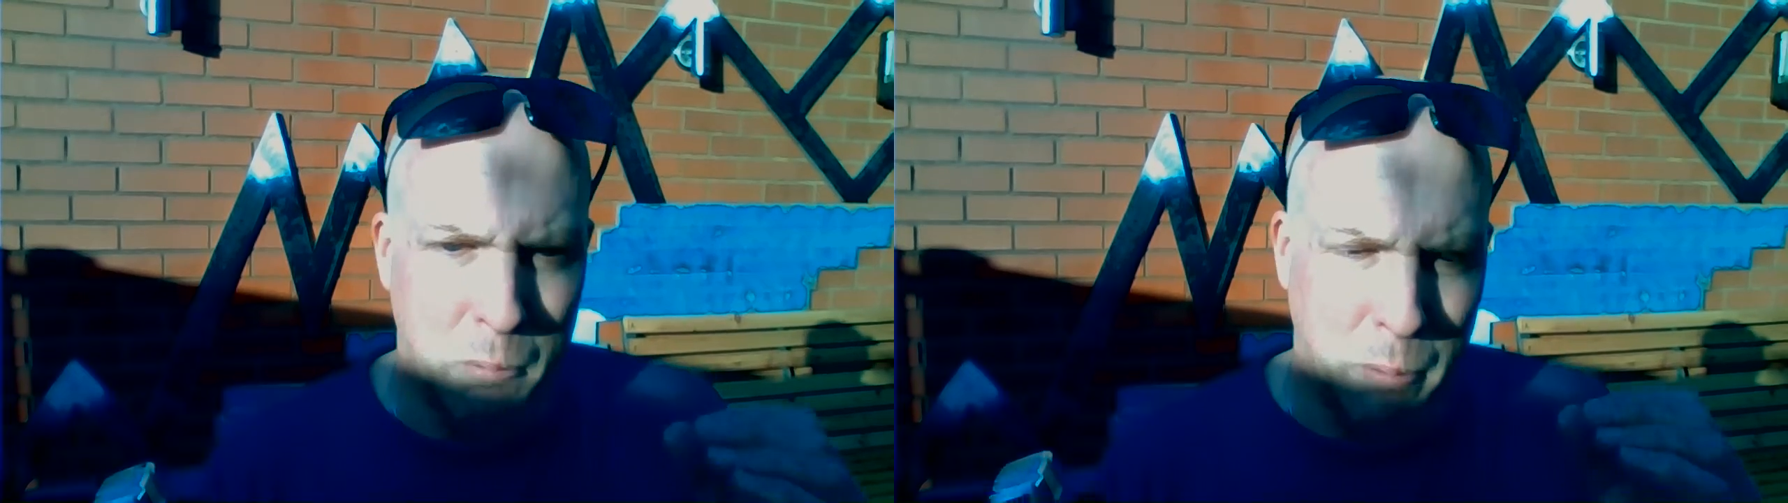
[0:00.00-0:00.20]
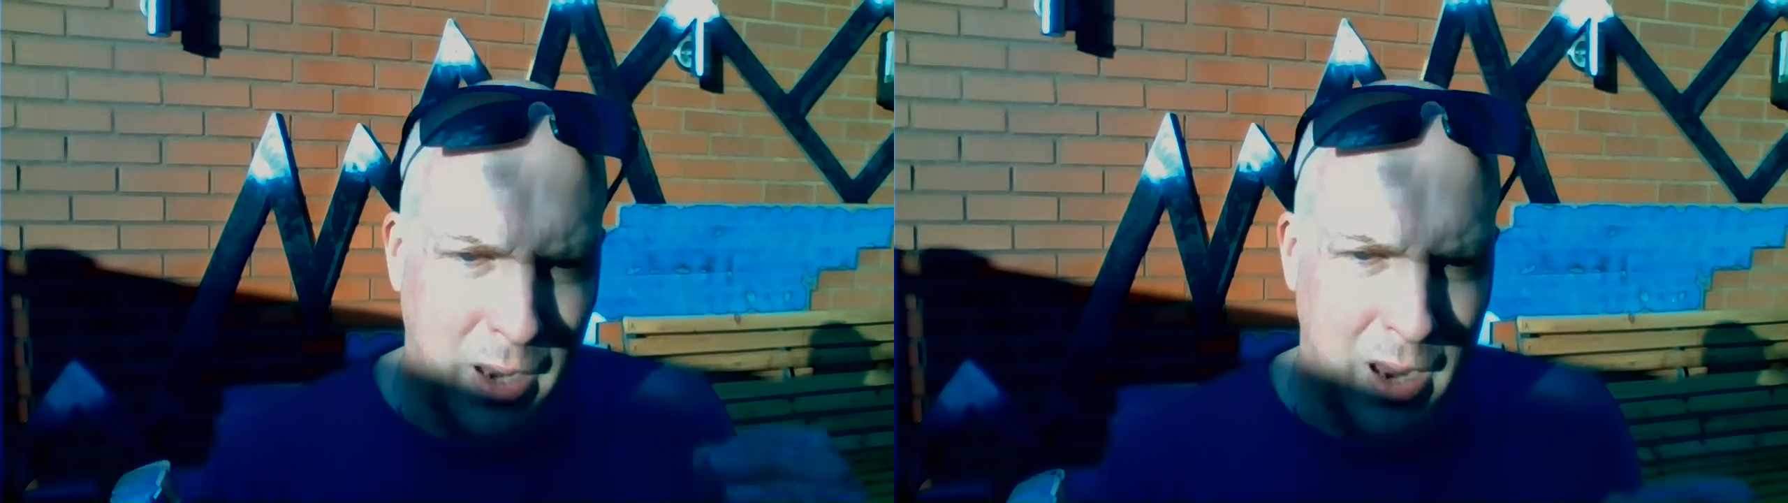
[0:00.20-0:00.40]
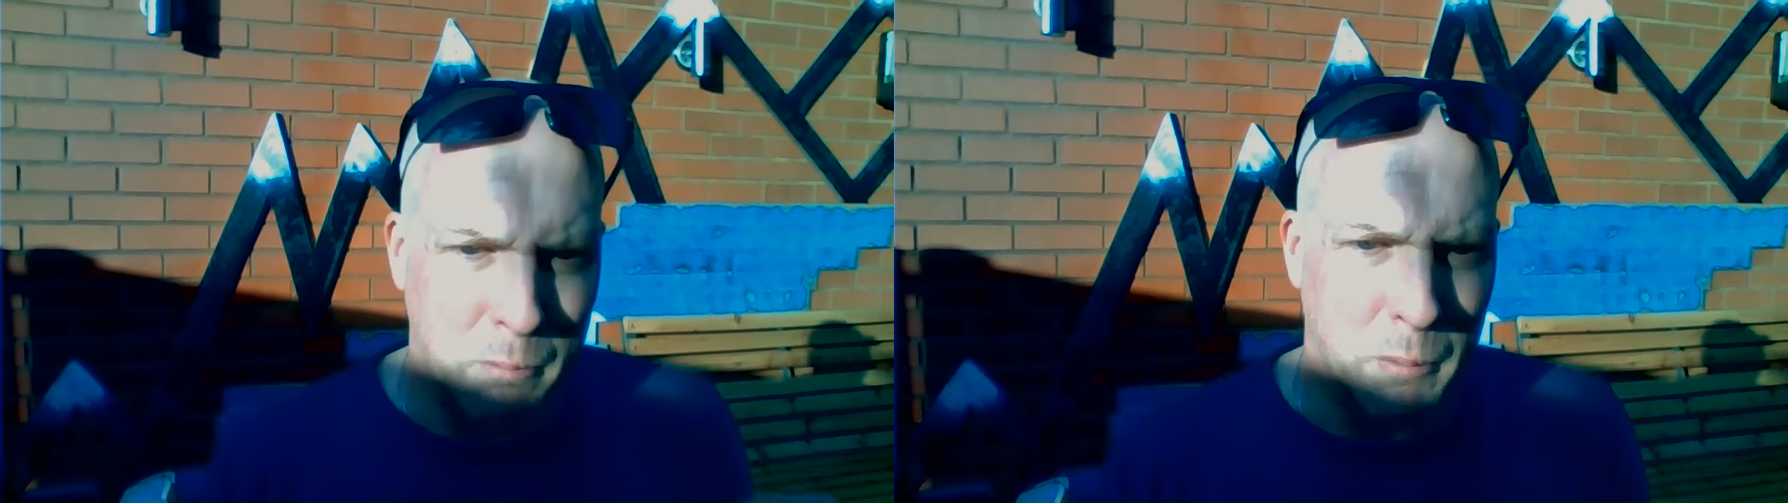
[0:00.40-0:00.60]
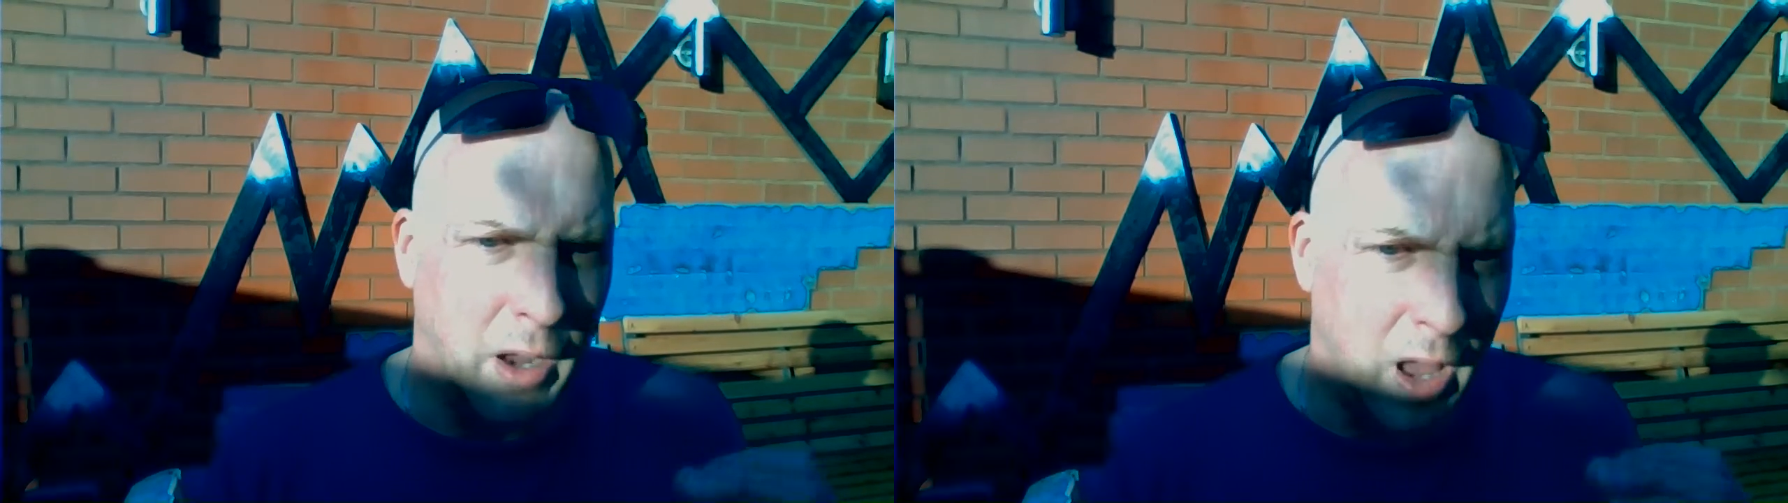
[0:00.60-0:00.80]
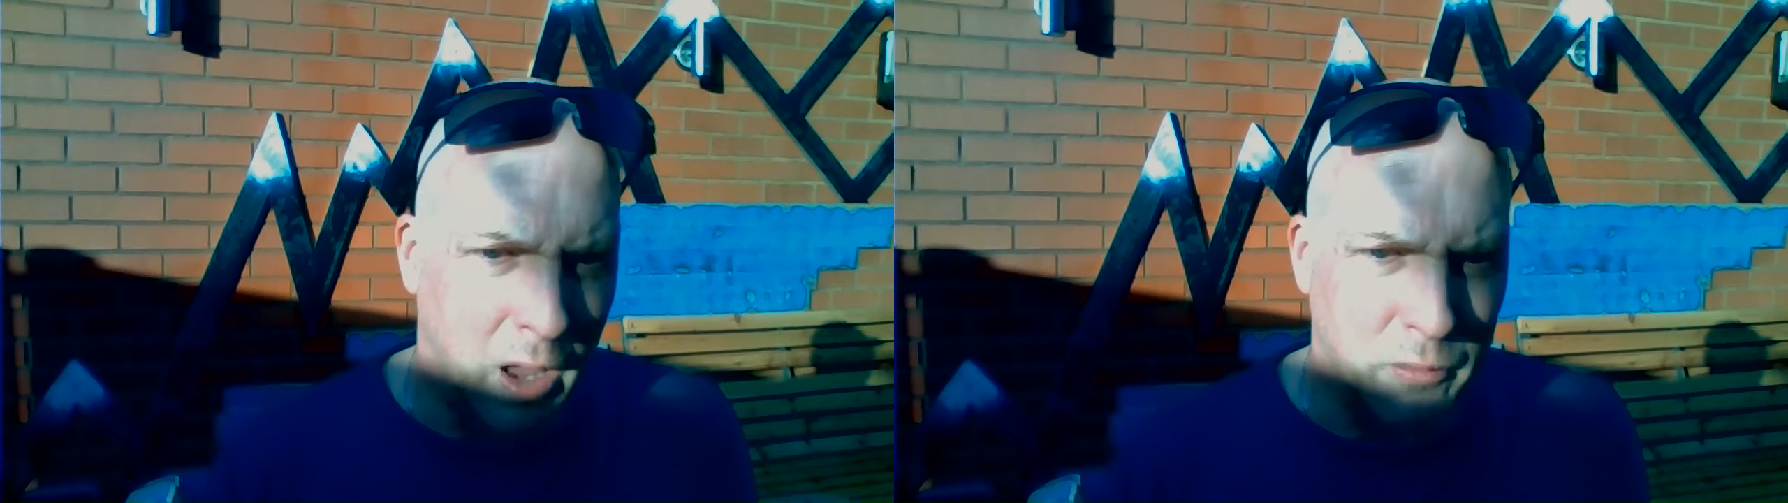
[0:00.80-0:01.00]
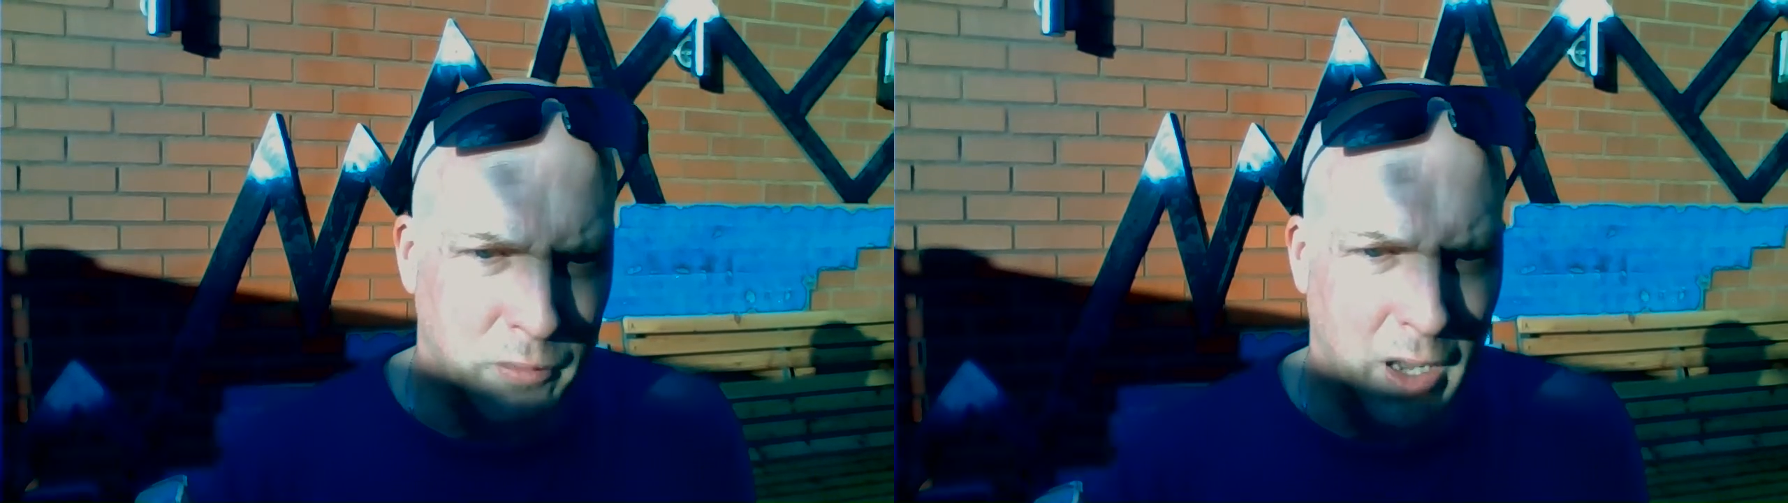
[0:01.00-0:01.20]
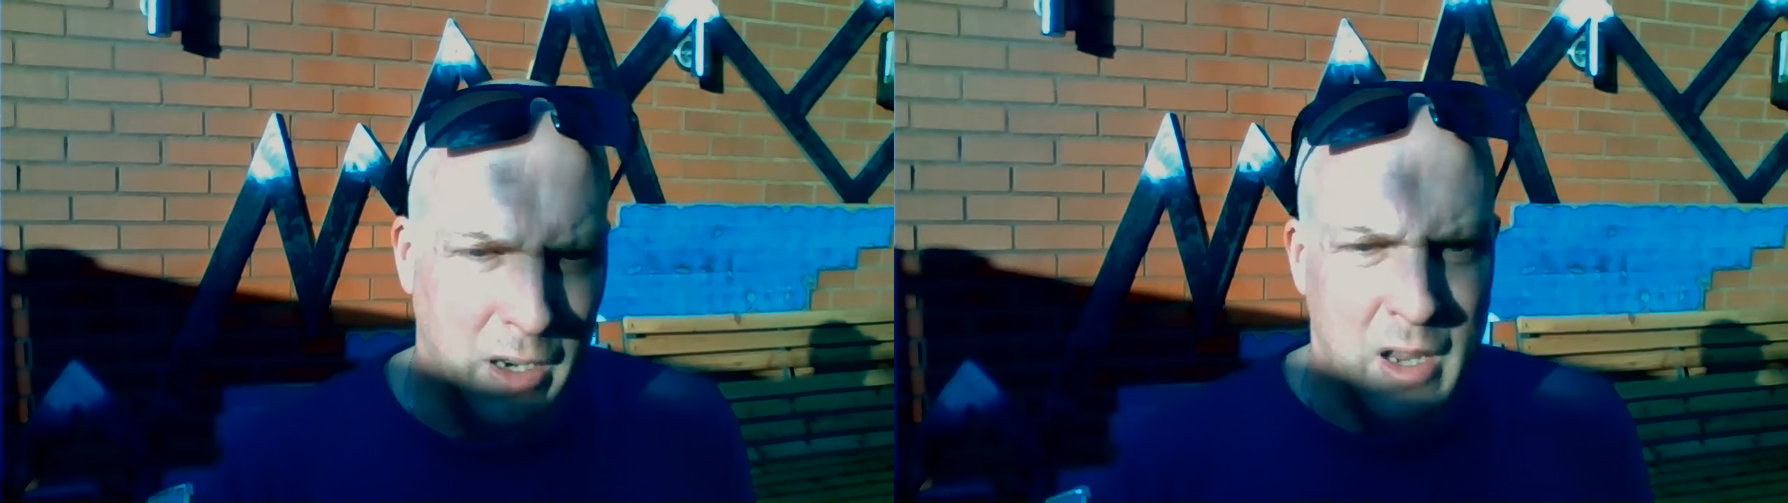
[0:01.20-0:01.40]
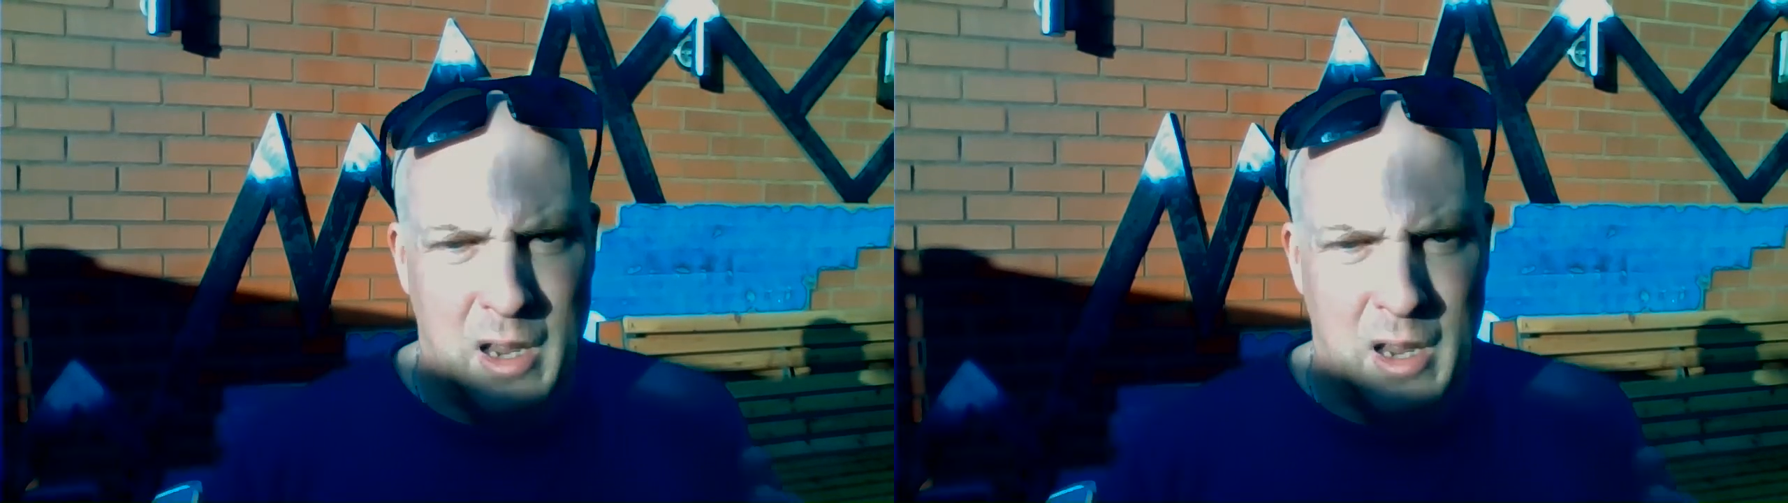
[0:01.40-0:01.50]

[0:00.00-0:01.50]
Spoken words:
PM by Afnan,